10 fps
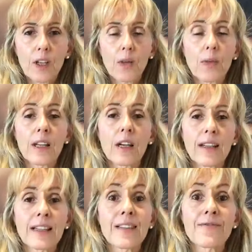We
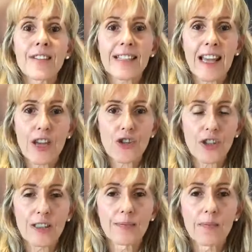like an
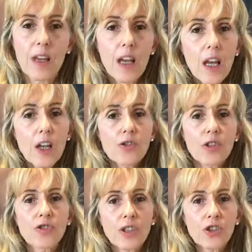invitation.
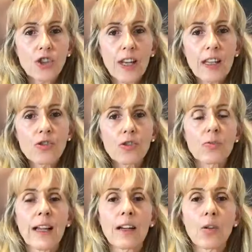So just change
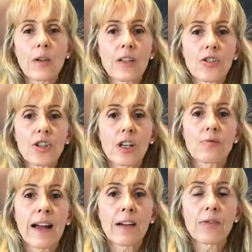your language
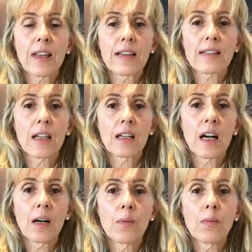around this and
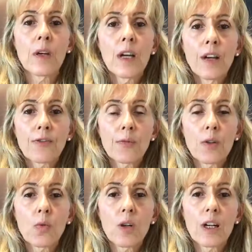come from
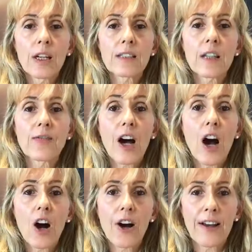the word of
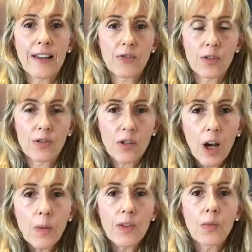I. So
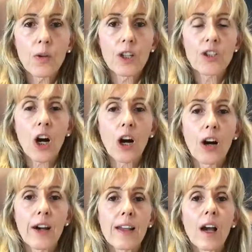start with the word
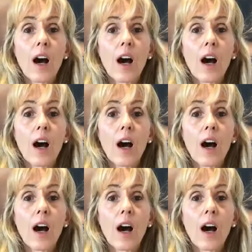I.